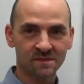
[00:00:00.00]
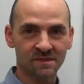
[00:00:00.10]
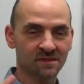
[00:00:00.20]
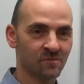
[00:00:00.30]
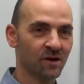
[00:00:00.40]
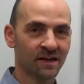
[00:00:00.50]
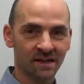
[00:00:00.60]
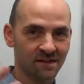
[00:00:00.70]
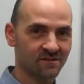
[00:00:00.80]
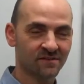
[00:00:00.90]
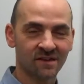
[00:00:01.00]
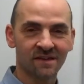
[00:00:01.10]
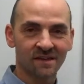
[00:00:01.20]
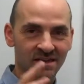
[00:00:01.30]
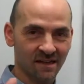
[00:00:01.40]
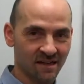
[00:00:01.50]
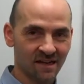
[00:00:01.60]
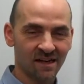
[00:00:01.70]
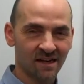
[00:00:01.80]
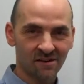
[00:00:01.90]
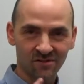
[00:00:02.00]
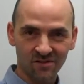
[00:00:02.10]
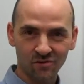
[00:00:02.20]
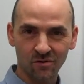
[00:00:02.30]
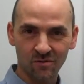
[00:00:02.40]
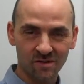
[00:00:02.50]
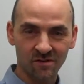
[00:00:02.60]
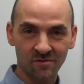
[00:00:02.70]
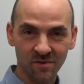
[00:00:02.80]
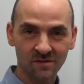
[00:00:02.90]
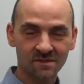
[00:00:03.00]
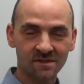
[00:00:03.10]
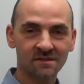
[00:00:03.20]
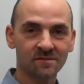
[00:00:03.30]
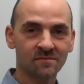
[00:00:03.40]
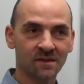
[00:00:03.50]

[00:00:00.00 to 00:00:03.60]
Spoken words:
and their body kind of getting out of control with their immune system.